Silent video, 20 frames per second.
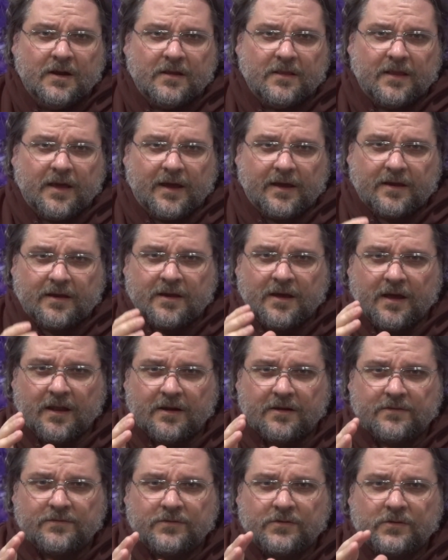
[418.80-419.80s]
that
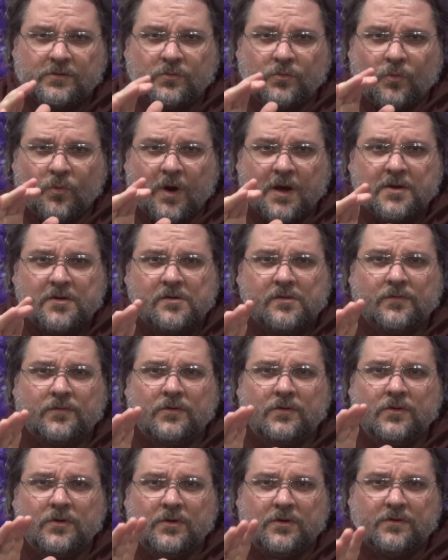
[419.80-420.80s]
colorful,
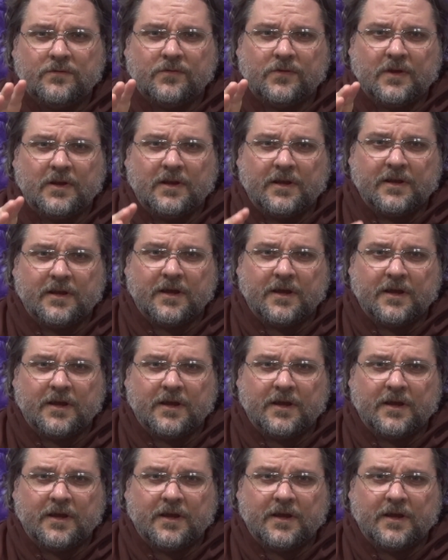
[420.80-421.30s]
wonderful, good feeling